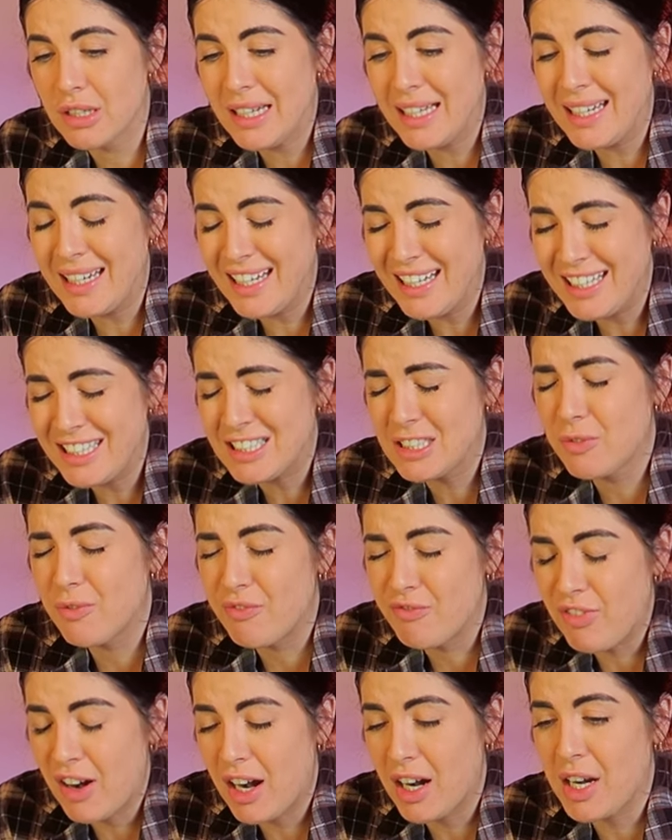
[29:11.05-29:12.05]
It is
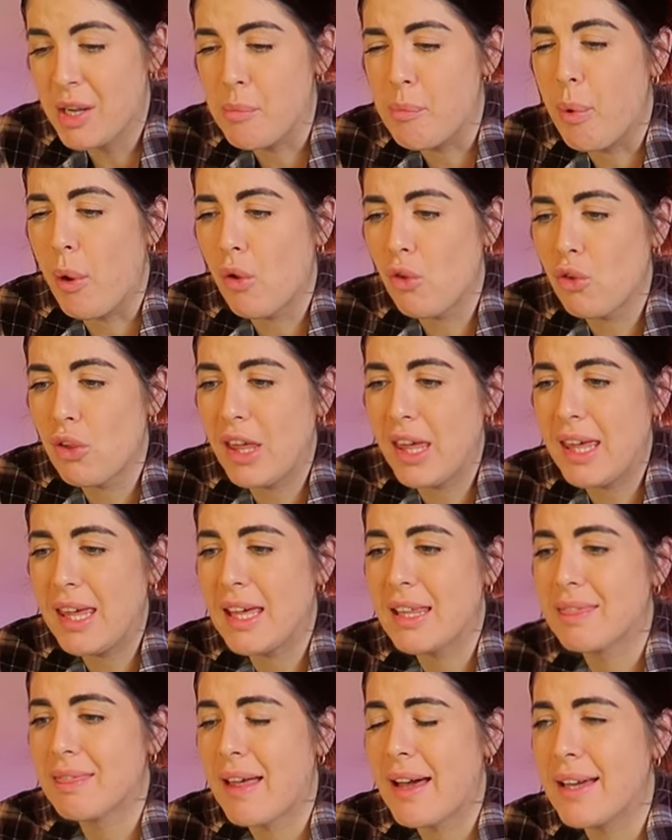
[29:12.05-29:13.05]
very bulky
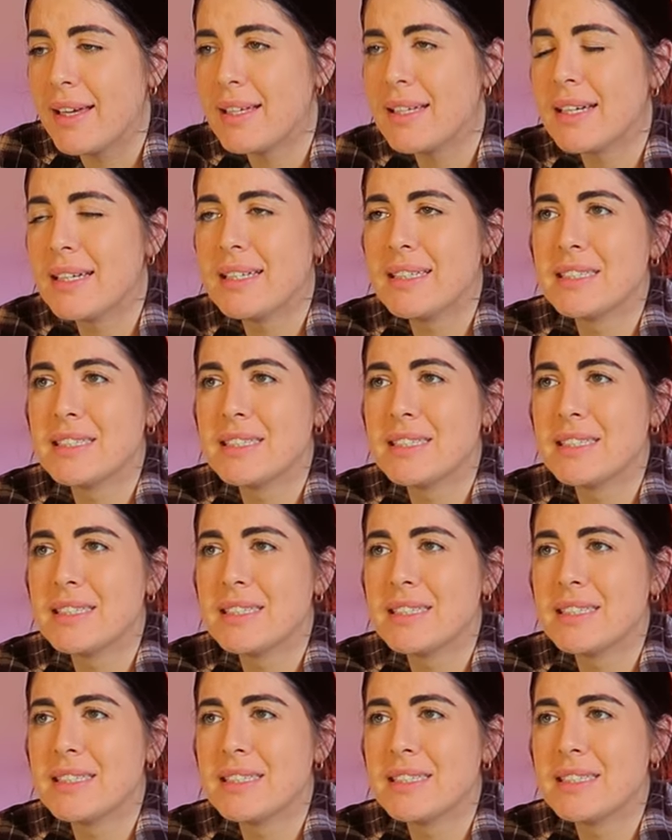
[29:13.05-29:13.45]
and like,